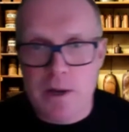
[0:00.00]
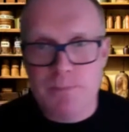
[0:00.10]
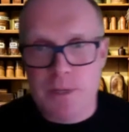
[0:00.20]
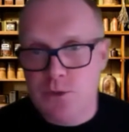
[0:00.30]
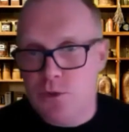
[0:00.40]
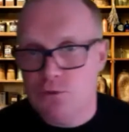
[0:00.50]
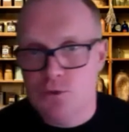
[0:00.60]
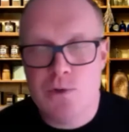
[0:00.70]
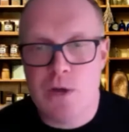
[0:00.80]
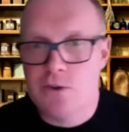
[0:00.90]

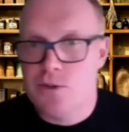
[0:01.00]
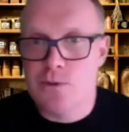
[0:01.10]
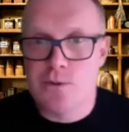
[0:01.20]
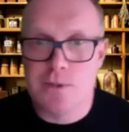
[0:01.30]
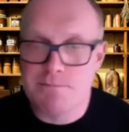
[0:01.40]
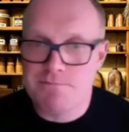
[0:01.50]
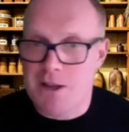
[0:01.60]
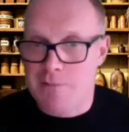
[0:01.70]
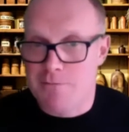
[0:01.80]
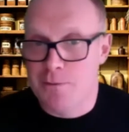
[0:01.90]
two young children
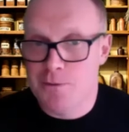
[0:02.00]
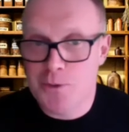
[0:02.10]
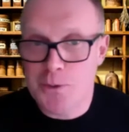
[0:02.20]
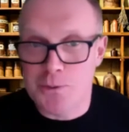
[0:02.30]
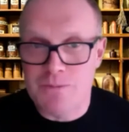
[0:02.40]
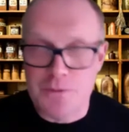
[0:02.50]
from school,